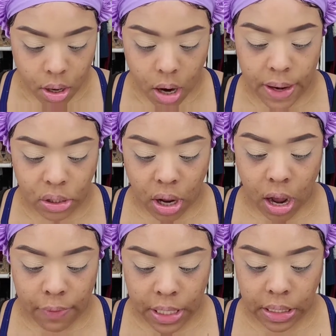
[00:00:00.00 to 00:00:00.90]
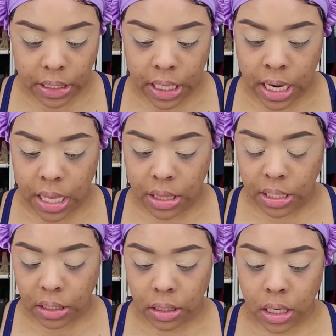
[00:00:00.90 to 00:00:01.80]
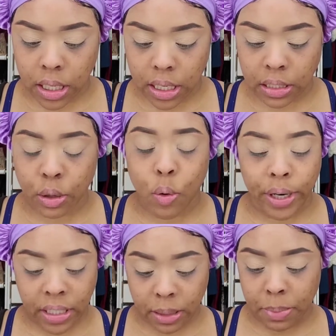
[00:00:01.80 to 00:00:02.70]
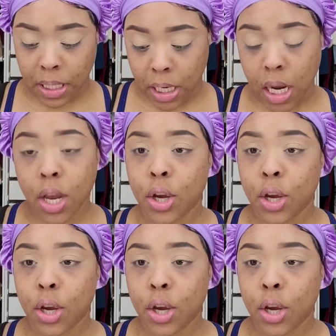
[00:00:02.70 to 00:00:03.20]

Alright, so obviously this look is going to be